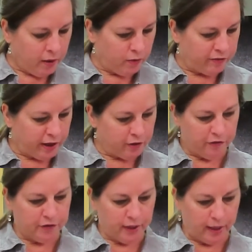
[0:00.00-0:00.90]
We've got our
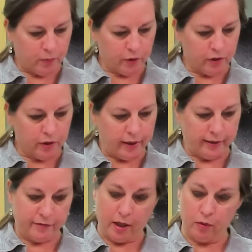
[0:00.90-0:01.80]
flour, and
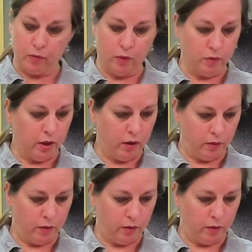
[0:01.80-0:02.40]
I've got rolled